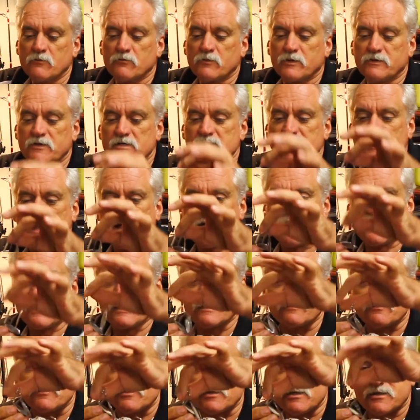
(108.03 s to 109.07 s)
but this
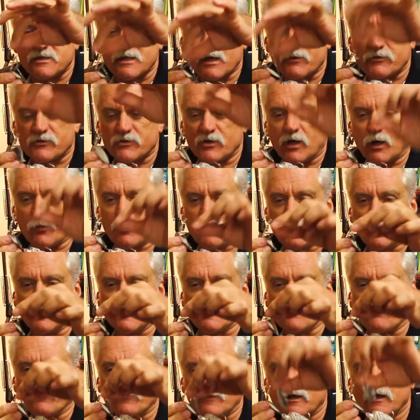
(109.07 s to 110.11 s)
arm sits up top
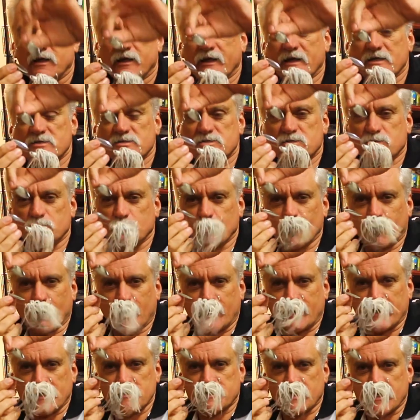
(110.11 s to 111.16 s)
here, and it has two
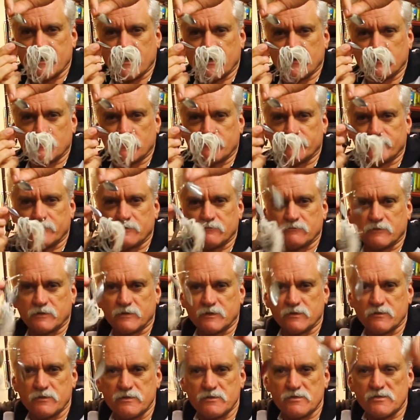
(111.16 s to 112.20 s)
blades hanging off it. I don't
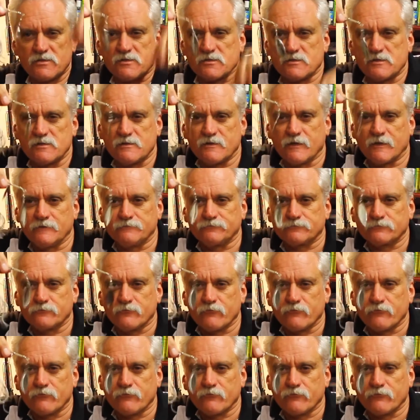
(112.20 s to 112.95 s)
know whether you can see that.